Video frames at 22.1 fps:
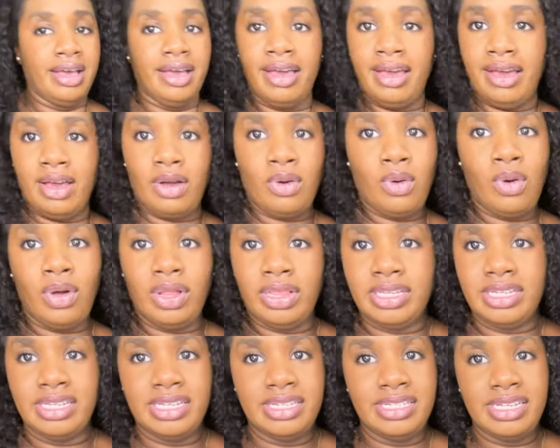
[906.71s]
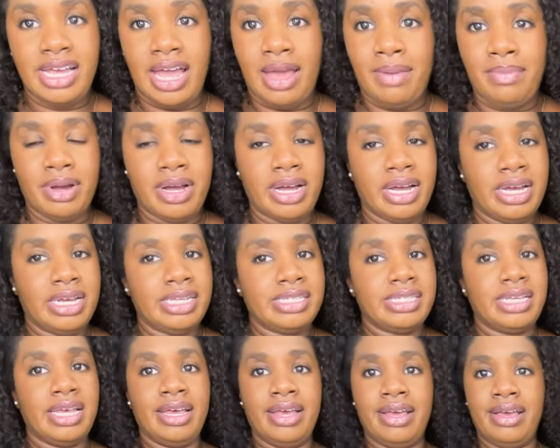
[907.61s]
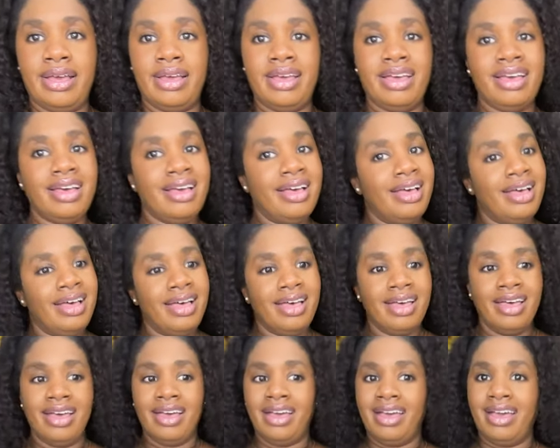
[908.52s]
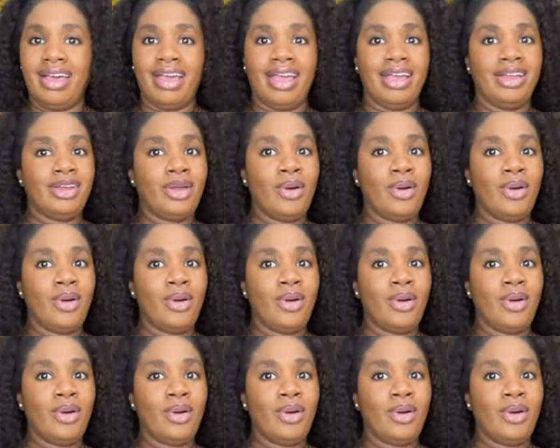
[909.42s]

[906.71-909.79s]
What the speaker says: and call it a day because ain't